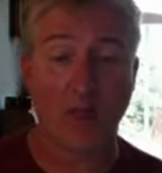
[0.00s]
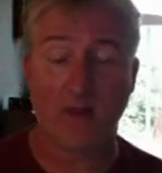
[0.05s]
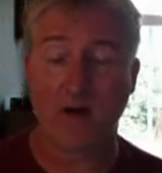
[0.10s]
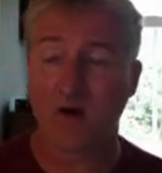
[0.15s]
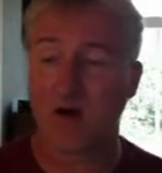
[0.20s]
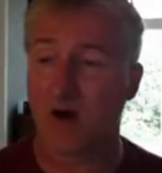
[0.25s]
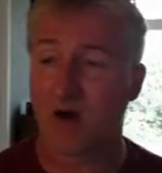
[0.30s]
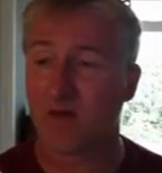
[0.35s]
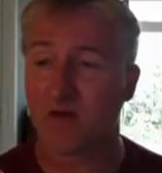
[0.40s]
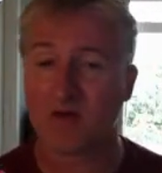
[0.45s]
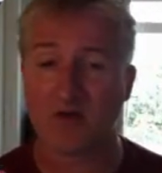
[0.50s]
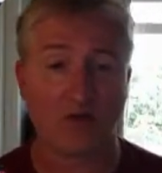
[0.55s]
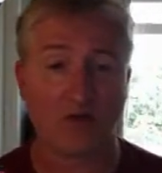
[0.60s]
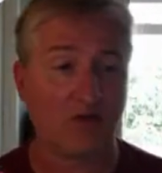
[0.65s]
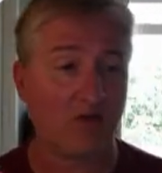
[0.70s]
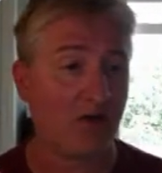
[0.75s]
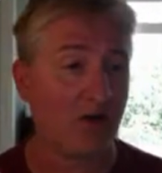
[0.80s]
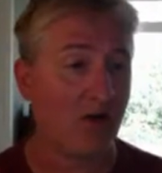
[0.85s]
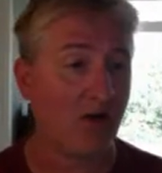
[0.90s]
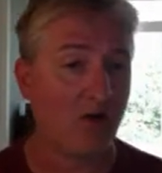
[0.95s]
You're able to just
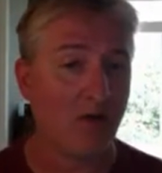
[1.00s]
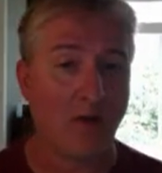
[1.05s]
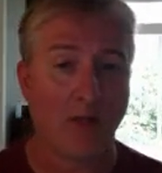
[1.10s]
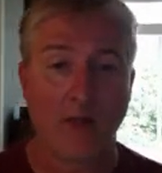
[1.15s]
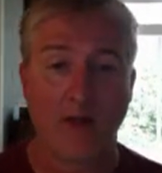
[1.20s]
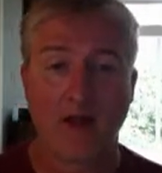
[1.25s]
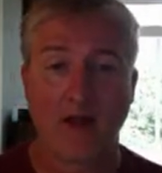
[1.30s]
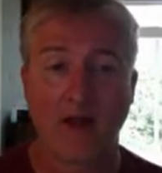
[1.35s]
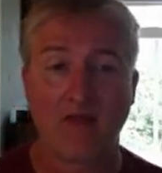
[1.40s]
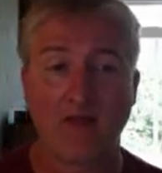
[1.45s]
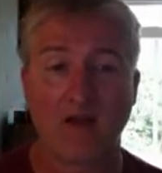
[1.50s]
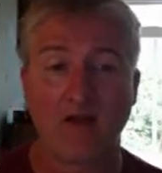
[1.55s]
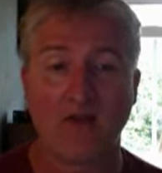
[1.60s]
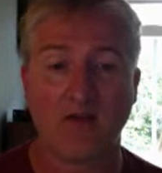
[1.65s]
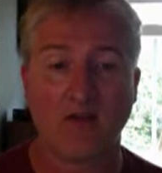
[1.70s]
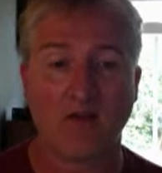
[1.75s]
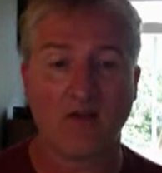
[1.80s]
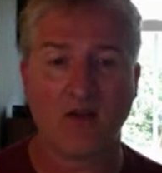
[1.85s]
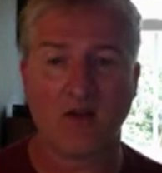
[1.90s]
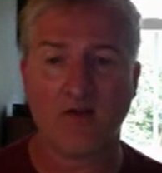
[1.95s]
say, and then
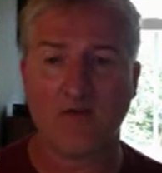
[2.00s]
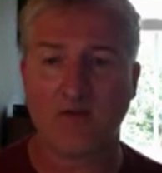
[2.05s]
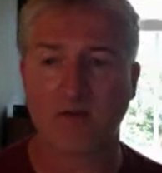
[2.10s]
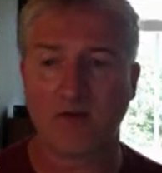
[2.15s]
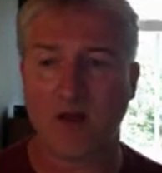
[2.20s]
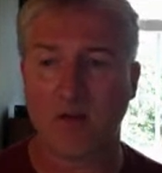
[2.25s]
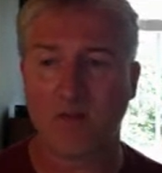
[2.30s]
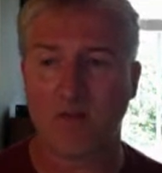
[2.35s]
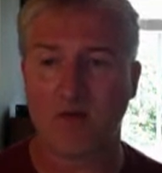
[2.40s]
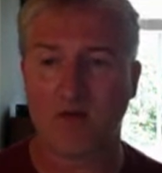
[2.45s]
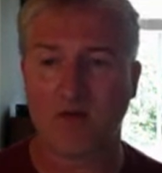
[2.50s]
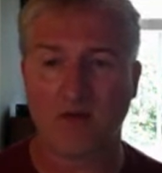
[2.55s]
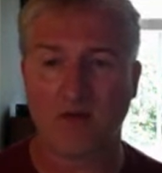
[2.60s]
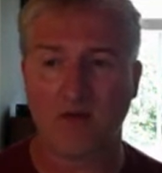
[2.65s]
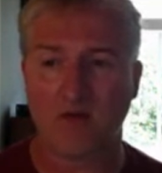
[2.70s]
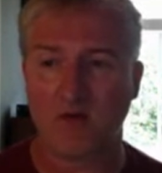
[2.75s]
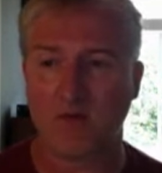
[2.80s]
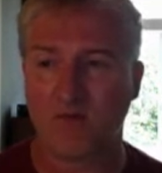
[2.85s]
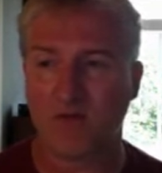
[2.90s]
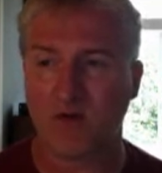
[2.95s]
let's say, for example,
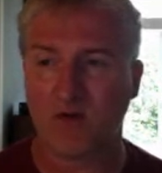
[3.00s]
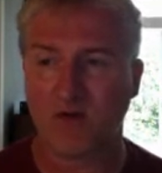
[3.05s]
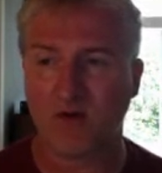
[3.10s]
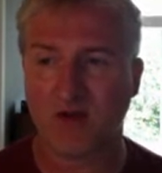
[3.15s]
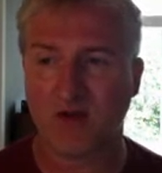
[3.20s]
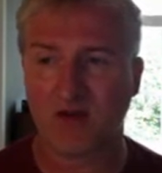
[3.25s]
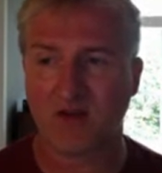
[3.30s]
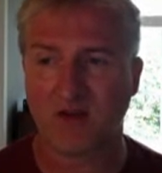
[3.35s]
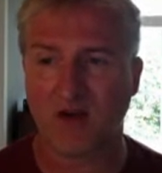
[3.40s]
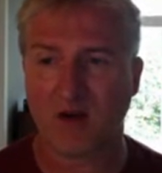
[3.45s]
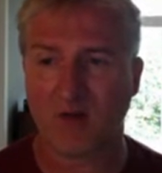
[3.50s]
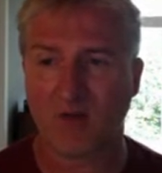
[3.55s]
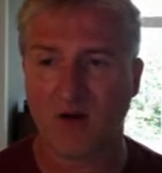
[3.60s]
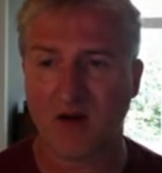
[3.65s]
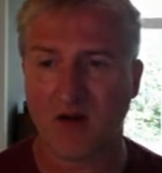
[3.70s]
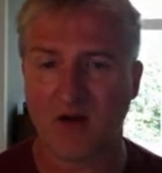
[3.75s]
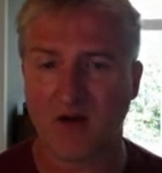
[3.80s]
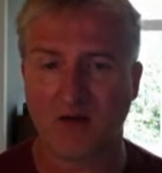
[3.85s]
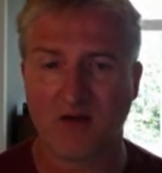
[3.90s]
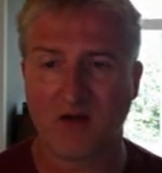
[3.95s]
you get done, right?
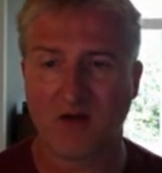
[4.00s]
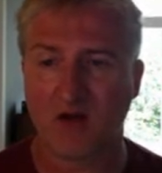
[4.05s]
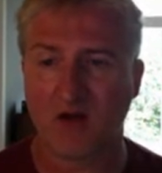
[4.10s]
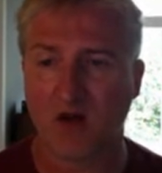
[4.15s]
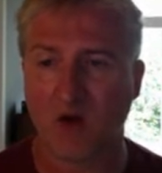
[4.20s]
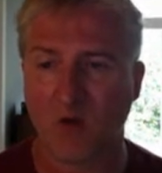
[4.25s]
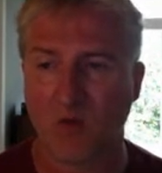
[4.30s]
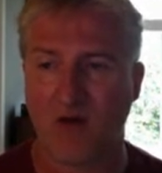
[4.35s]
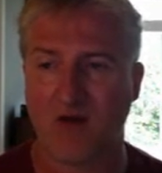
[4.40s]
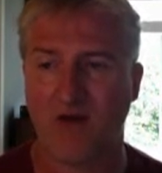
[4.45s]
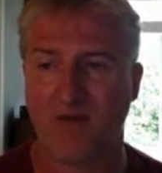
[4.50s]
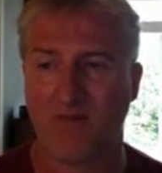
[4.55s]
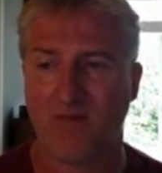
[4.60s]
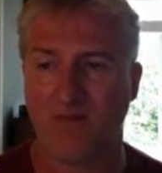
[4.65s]
And you say, you know what?